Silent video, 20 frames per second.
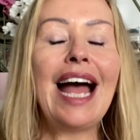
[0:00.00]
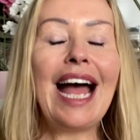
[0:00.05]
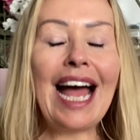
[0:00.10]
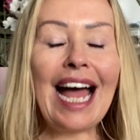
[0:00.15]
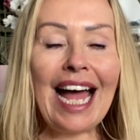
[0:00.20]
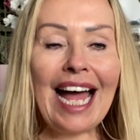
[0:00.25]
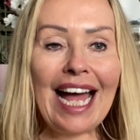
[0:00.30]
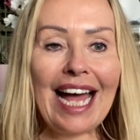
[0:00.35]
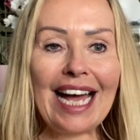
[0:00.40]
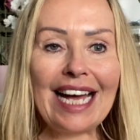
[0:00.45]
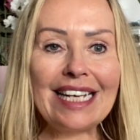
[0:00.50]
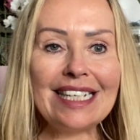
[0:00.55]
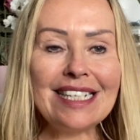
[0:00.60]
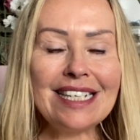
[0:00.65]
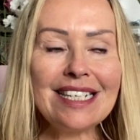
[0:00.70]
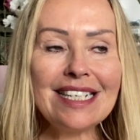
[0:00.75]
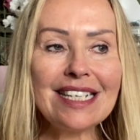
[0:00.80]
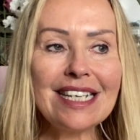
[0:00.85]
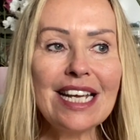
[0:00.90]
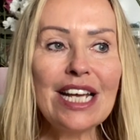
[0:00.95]

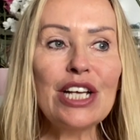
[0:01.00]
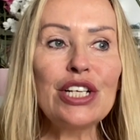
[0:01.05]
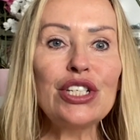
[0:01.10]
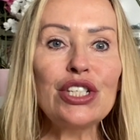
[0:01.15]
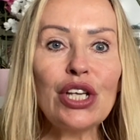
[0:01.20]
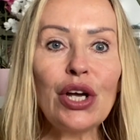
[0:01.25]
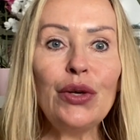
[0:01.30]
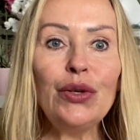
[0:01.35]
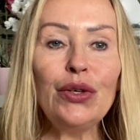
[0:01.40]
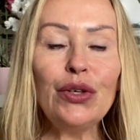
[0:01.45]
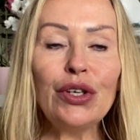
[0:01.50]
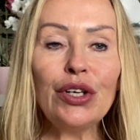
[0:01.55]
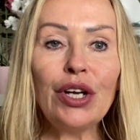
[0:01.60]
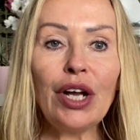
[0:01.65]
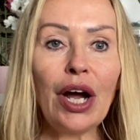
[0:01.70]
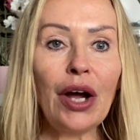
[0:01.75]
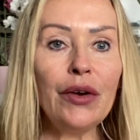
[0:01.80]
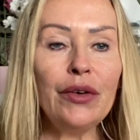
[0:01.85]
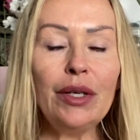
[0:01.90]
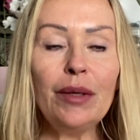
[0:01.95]
And so you could
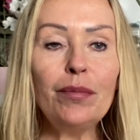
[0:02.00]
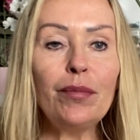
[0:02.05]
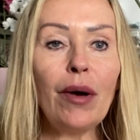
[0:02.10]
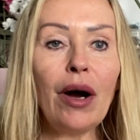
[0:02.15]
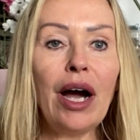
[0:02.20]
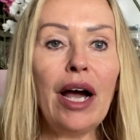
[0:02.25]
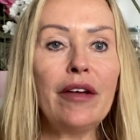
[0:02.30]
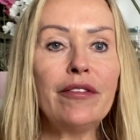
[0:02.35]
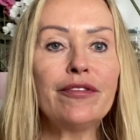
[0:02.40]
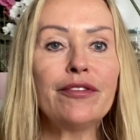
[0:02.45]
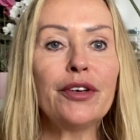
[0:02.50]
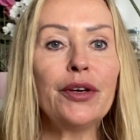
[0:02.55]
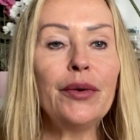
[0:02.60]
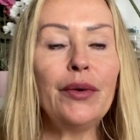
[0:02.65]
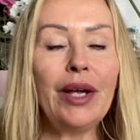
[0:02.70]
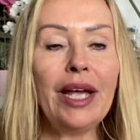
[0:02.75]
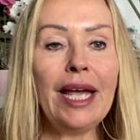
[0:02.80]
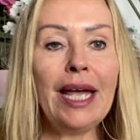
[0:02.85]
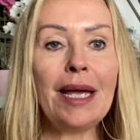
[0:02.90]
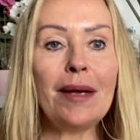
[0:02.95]
only buy it through
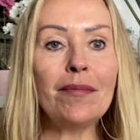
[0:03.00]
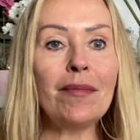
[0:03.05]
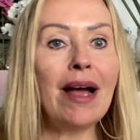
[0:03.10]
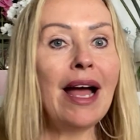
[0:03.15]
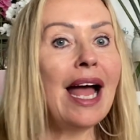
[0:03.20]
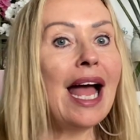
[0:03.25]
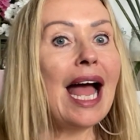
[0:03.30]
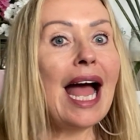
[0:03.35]
him.